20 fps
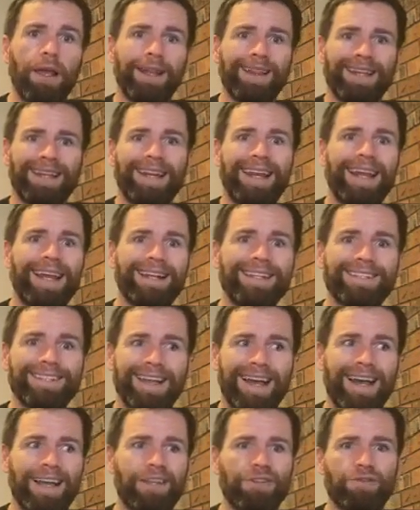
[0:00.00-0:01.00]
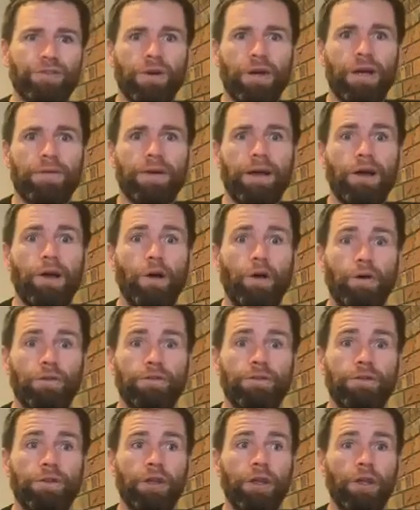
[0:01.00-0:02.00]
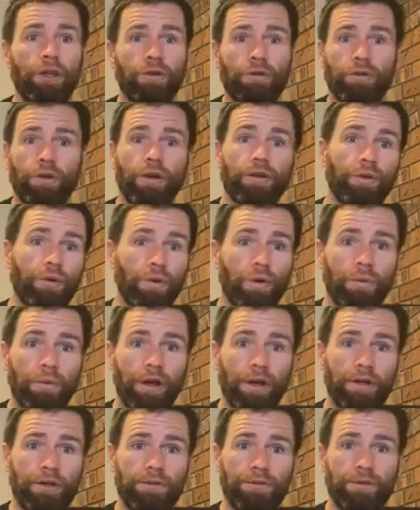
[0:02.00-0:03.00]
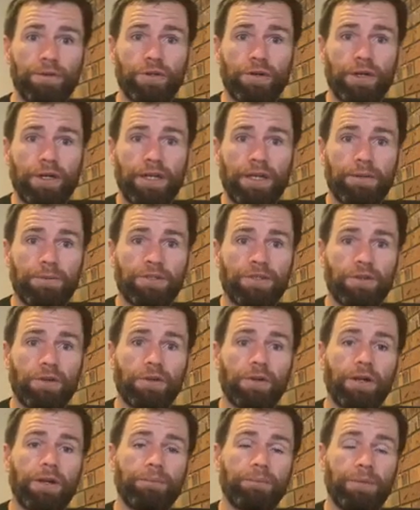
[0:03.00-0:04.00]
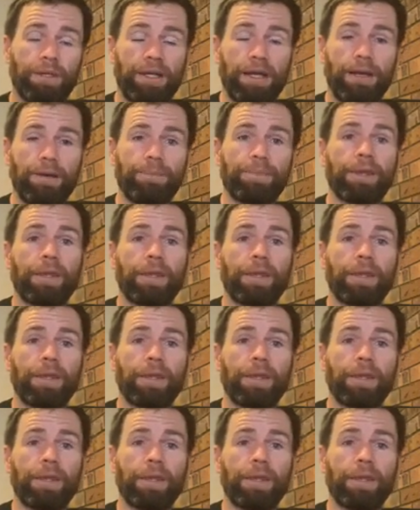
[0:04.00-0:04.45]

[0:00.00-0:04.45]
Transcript: The legs are the driver of growth hormone if you're trying to get stronger, bigger.